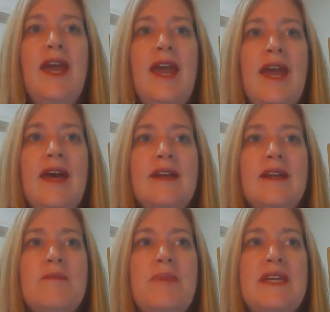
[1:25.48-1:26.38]

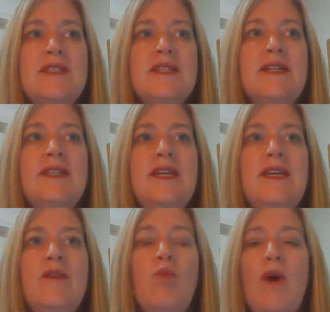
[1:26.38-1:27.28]
And
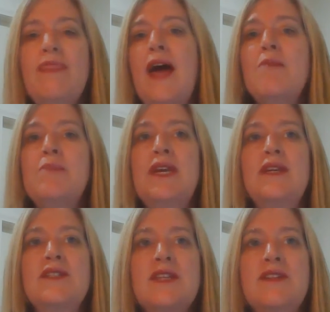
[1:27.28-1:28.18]
basically what that
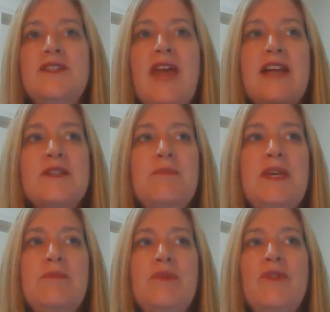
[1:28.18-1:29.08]
means is that's
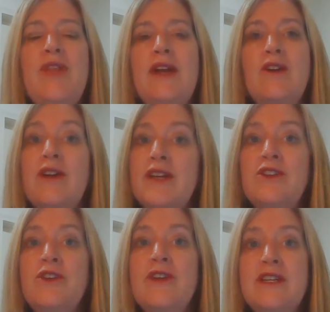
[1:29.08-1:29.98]
people that are in
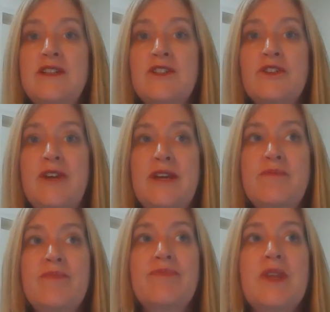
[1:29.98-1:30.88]
your industry.
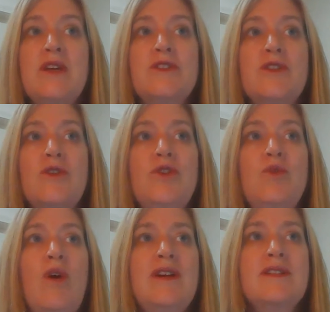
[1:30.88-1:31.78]
So you
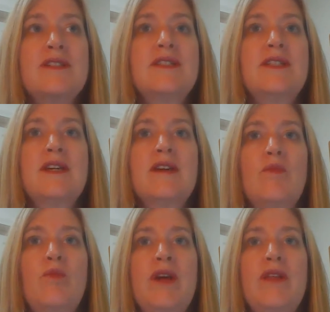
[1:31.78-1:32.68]
want to stick
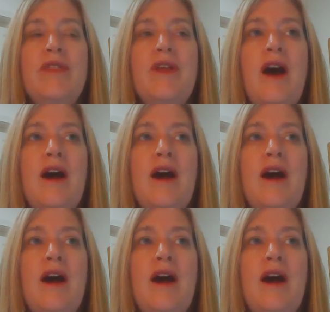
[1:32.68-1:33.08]
with